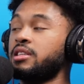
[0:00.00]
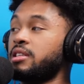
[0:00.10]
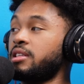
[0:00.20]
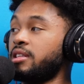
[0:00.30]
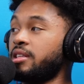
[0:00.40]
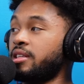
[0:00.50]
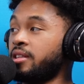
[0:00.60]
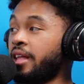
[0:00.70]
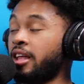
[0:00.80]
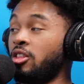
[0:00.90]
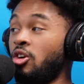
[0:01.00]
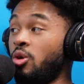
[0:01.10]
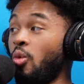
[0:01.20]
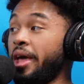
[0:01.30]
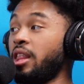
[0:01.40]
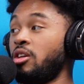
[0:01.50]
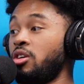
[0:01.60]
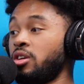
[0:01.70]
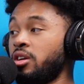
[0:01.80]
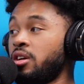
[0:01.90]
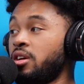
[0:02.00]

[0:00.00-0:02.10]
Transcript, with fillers: yeah nah, like long way longer.